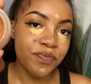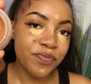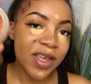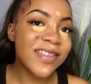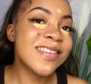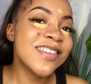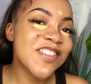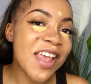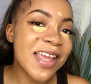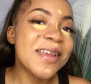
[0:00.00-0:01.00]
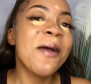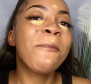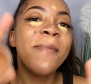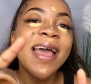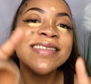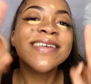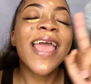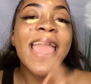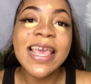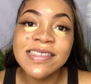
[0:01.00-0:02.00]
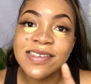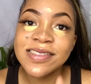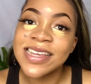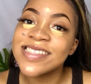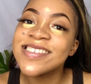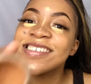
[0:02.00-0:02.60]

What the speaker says: It's in the shade Matte Hazelnut.